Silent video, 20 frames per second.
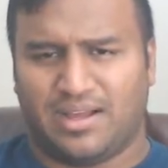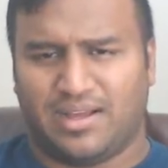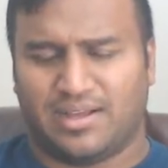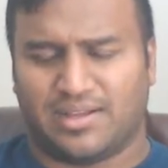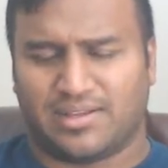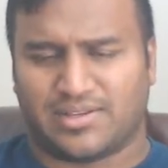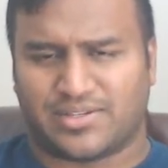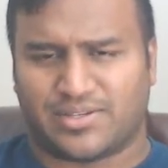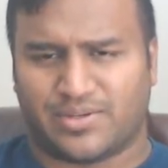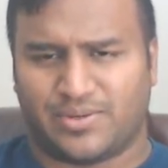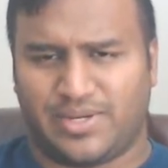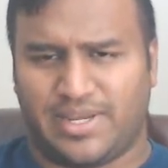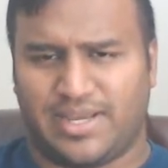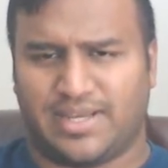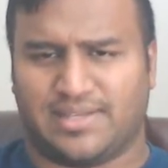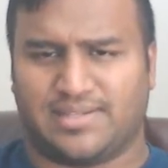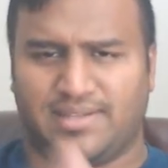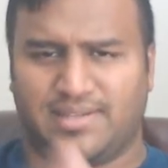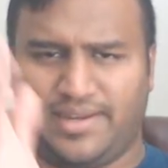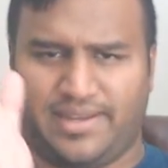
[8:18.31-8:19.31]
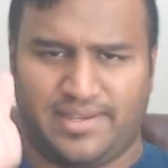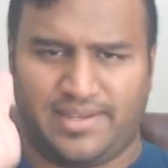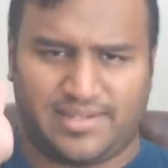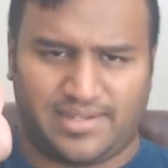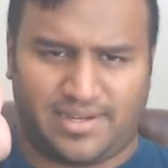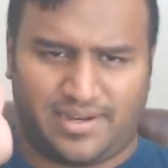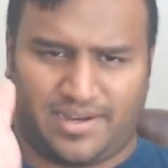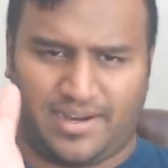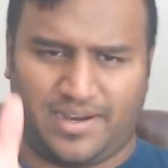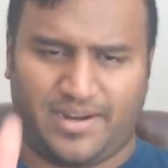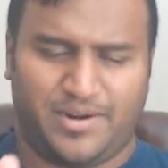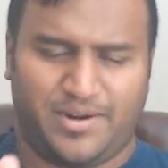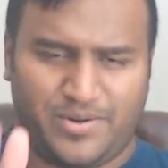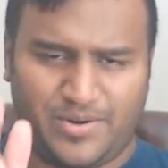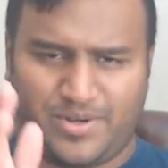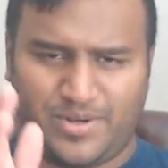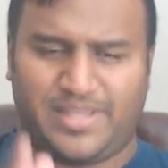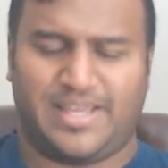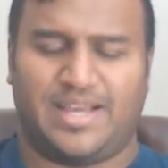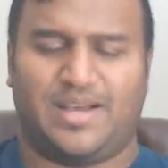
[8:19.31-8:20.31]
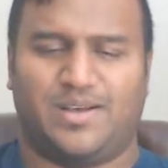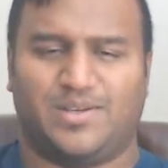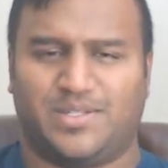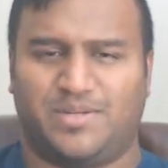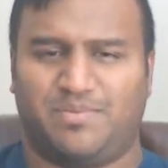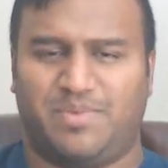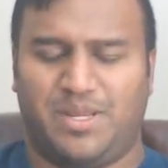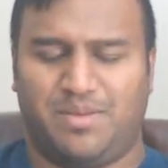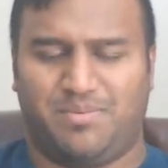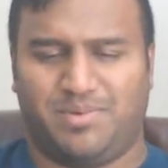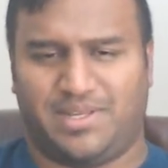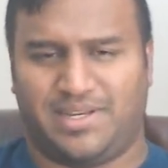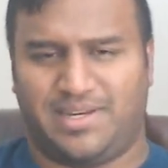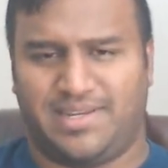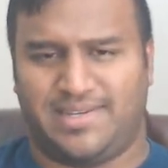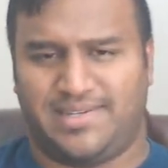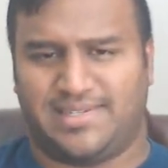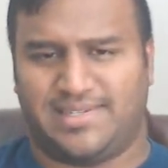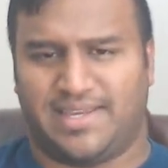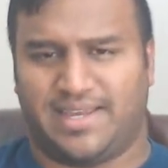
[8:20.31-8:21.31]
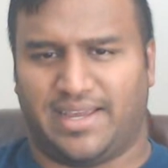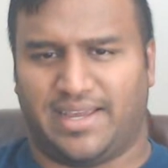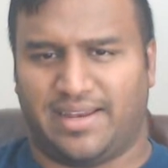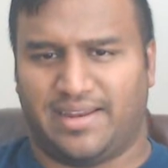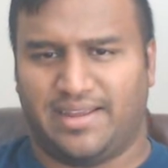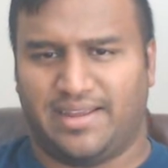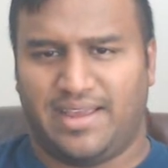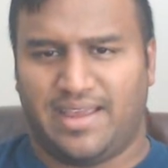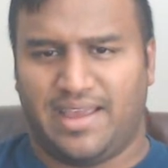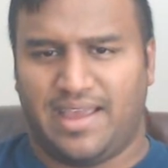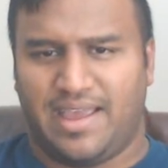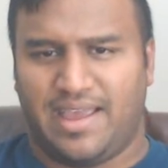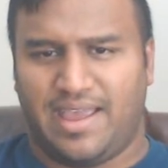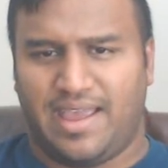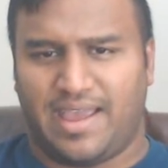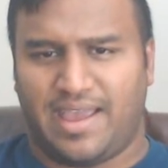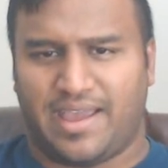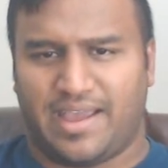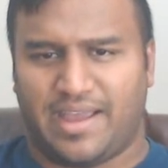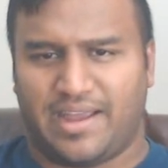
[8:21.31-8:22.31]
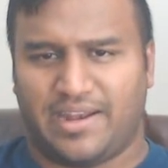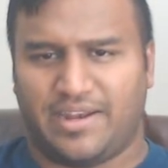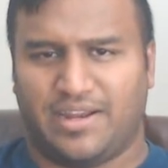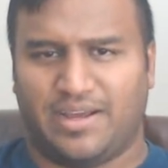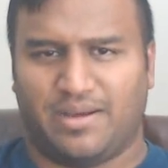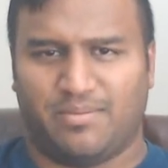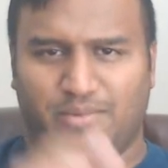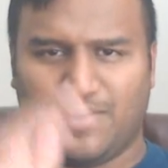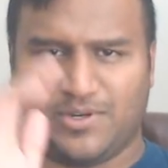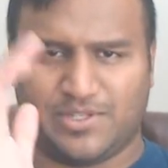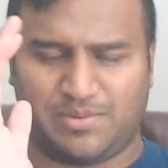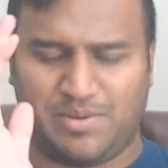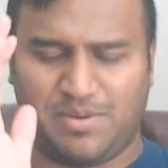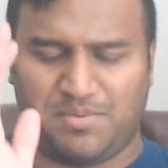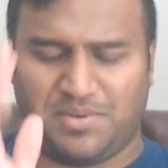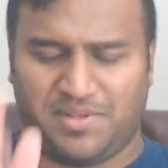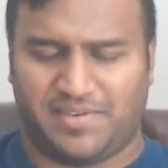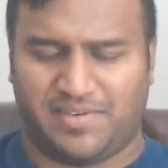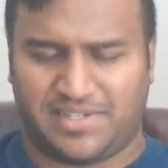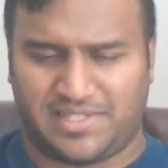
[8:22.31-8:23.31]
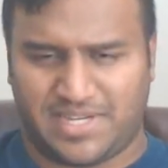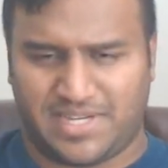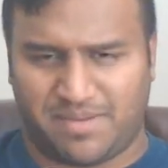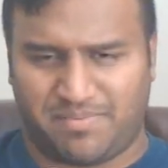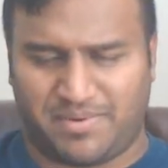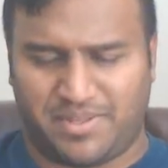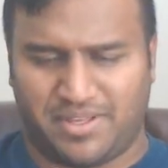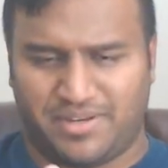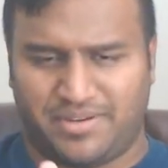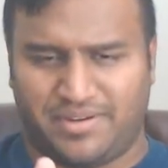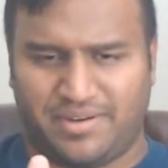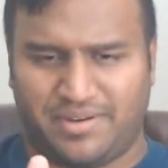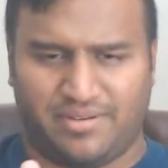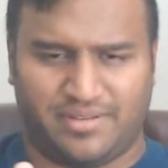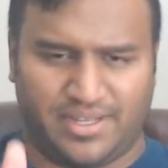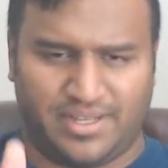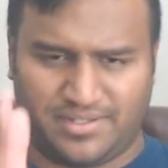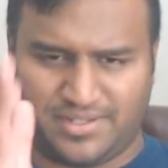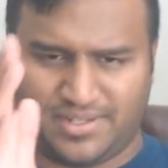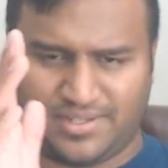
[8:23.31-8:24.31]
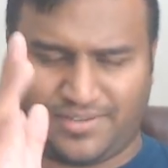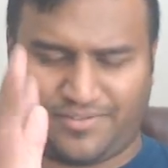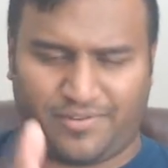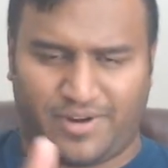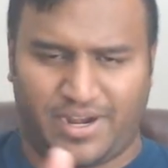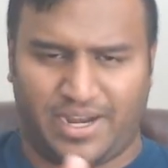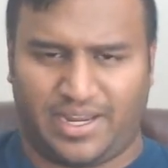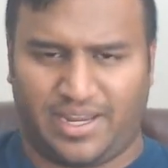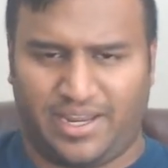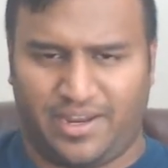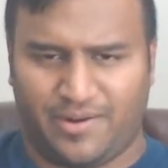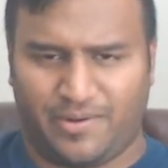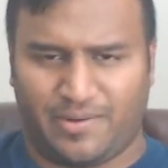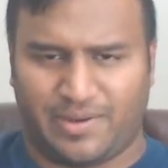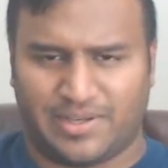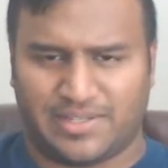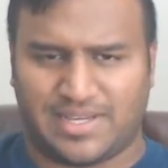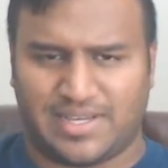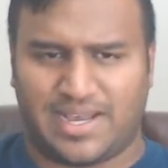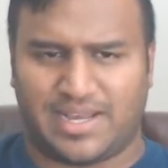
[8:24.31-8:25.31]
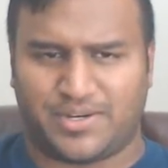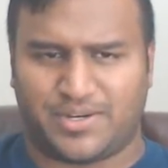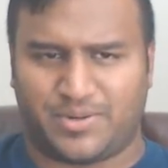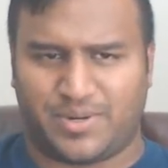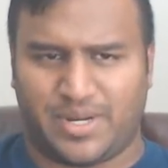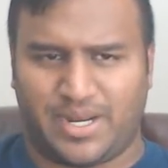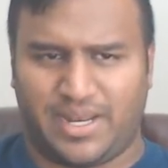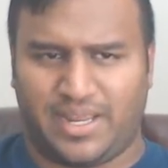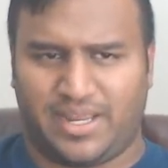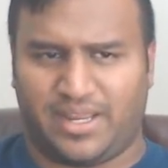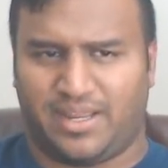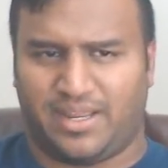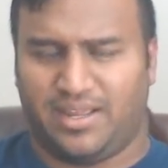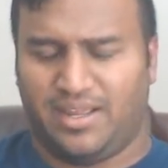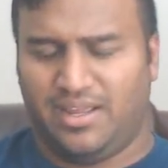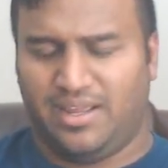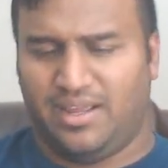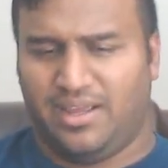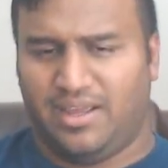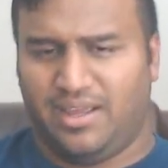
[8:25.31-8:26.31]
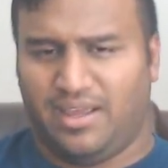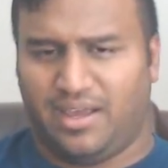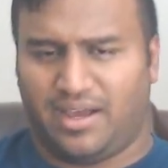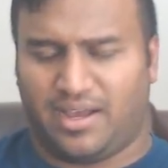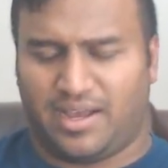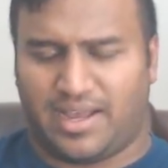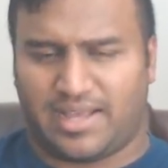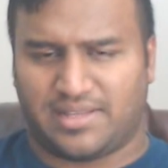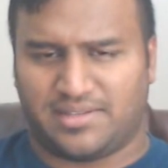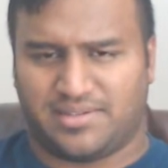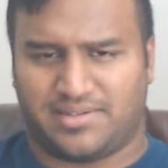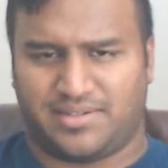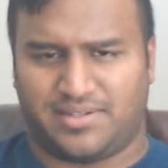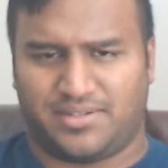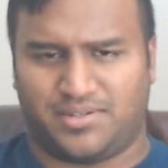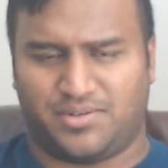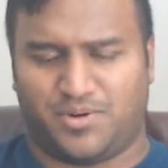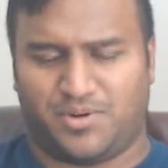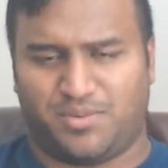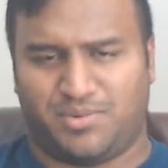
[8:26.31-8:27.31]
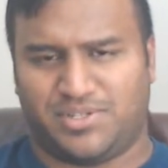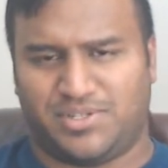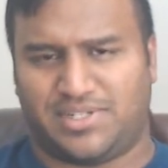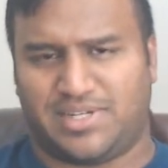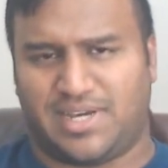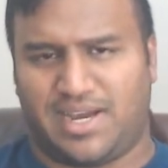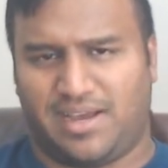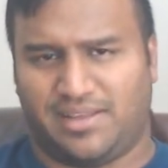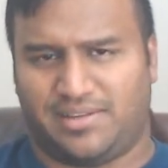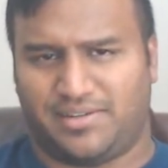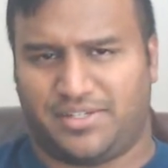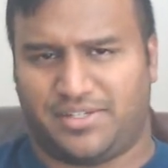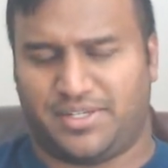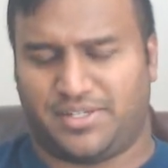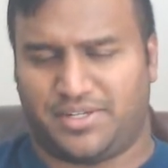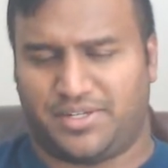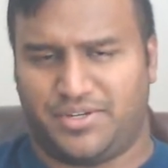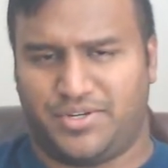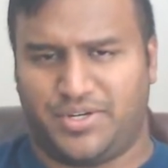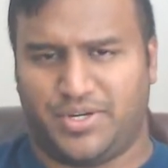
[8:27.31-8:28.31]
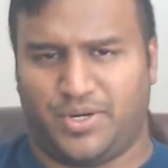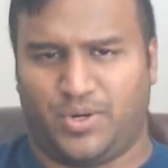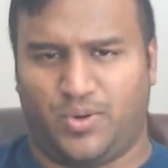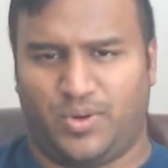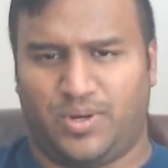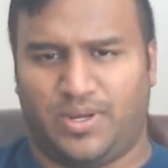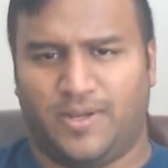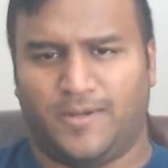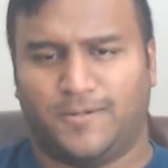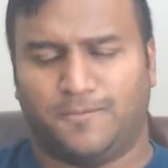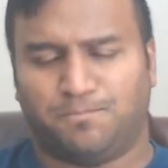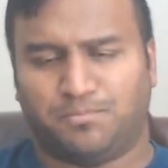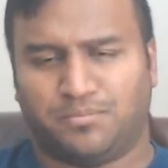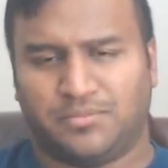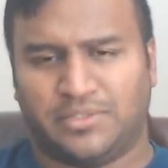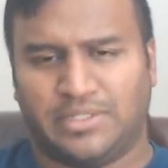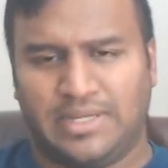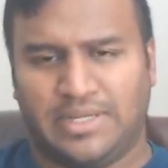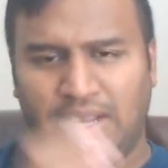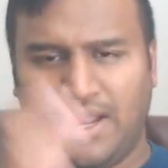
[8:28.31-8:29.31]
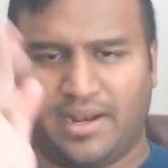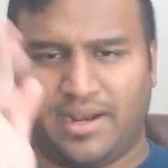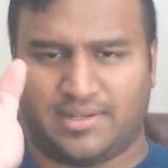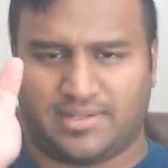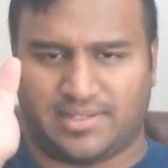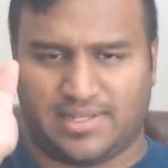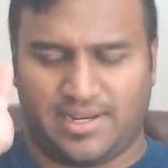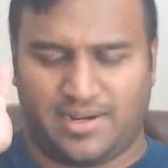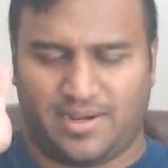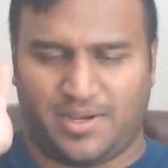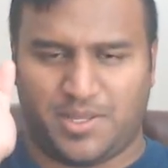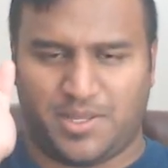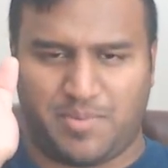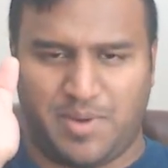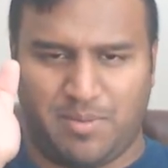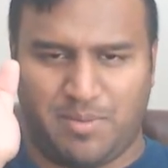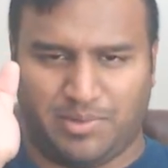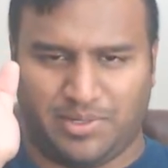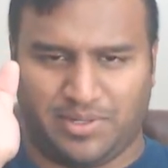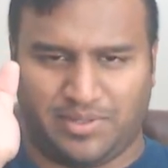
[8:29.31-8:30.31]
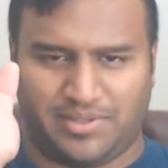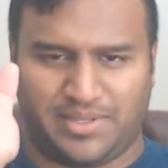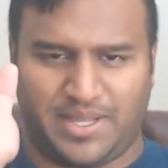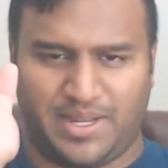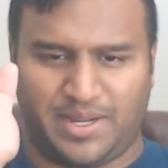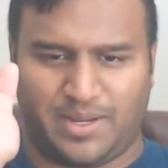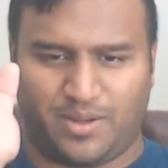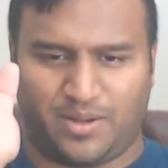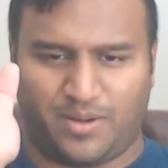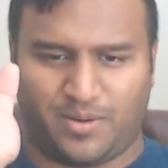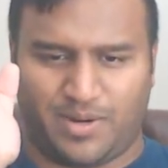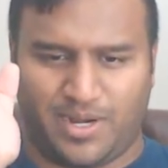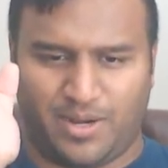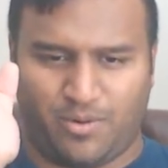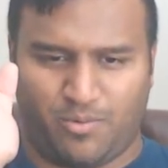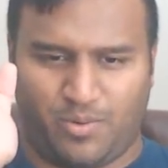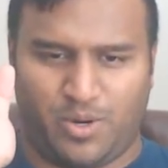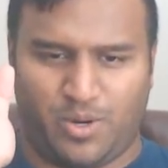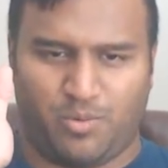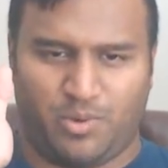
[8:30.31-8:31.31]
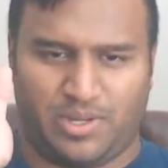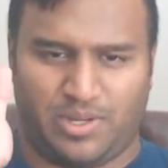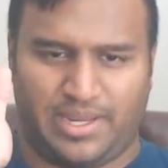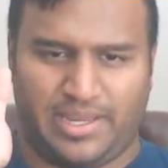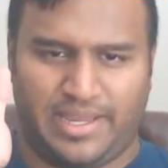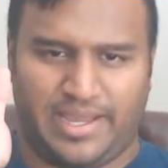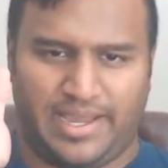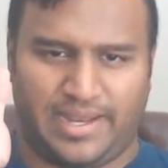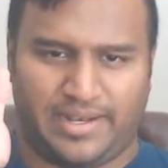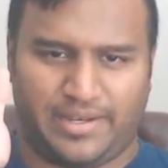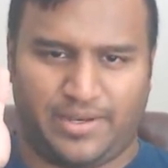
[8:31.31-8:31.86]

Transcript: So yes, it is 100,000 people that he said, and most people have accepted that that's just Frankie exaggerating, as is his normal style, and it's just a joke, and has led other people to think, all right, we will get